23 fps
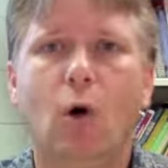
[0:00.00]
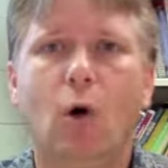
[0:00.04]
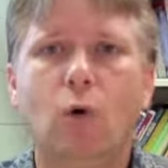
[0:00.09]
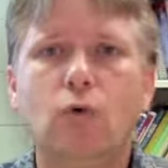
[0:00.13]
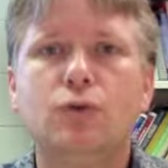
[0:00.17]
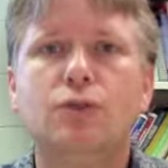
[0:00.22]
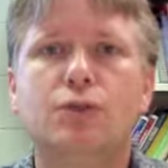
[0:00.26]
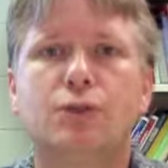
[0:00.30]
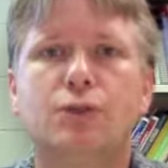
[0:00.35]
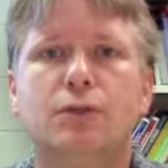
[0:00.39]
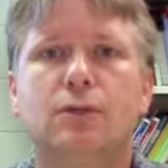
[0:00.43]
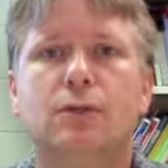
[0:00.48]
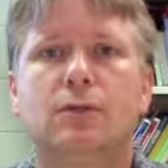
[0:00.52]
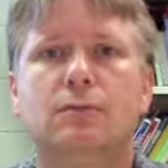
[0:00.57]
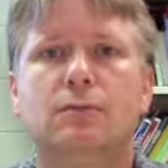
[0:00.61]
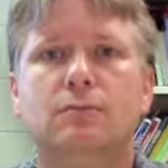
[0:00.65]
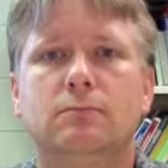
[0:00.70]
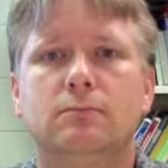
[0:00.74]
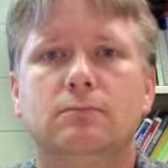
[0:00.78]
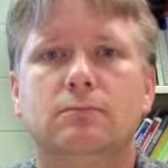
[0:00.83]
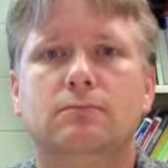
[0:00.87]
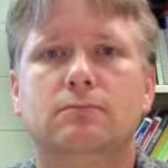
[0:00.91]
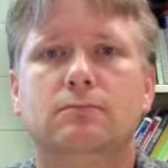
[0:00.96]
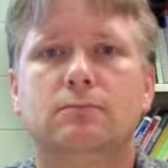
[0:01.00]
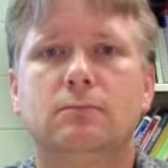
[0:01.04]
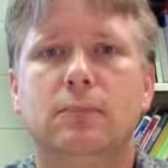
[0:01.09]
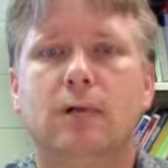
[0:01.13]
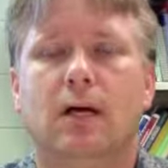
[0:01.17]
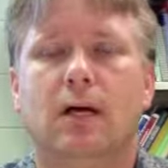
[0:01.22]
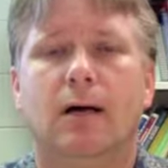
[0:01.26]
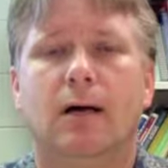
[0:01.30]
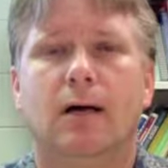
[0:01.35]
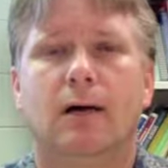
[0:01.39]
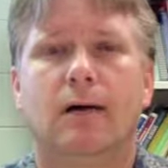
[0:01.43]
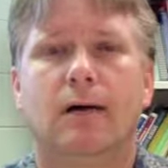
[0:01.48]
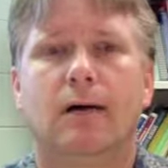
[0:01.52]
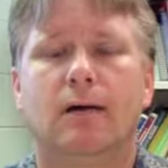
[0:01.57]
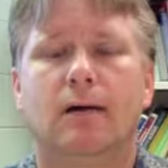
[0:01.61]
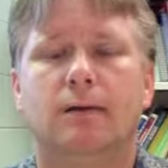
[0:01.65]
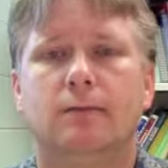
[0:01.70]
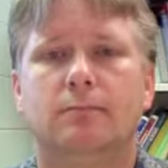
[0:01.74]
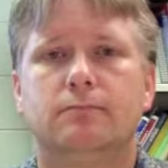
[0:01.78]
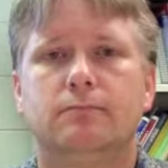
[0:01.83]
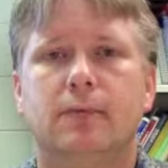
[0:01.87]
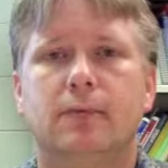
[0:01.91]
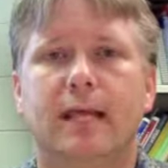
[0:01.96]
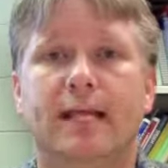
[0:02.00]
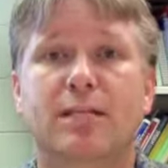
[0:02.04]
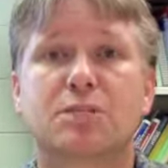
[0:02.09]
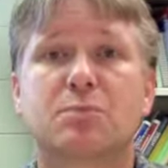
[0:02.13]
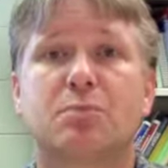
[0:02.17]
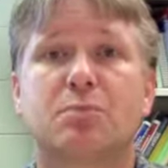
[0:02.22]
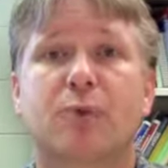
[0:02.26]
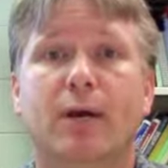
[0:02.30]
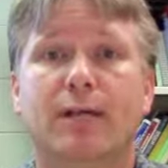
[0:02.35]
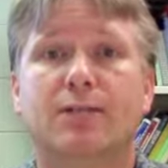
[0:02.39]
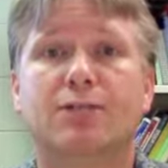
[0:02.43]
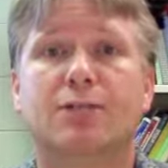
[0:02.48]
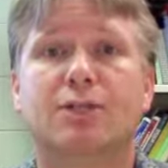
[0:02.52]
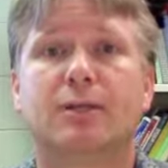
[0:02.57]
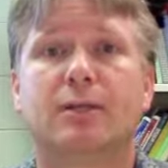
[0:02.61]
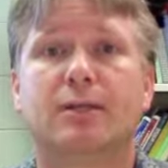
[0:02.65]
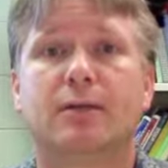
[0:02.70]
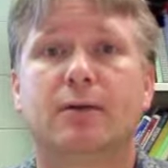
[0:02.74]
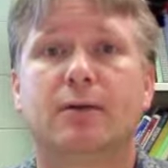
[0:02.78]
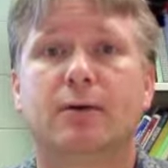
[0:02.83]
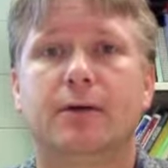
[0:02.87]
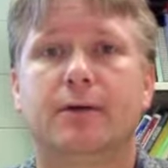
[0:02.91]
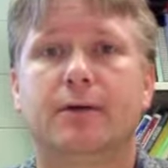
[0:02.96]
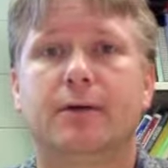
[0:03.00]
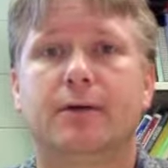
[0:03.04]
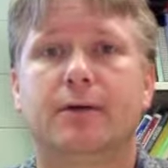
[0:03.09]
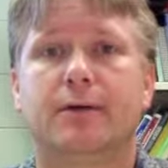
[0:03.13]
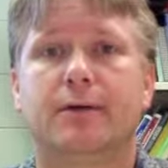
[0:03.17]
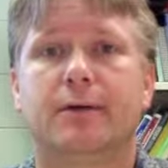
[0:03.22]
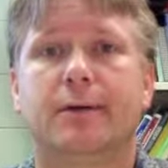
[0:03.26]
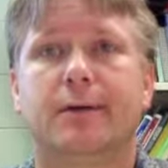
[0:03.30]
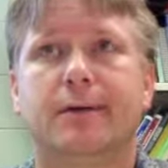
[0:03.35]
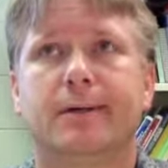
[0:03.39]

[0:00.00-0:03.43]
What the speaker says: hold your expression or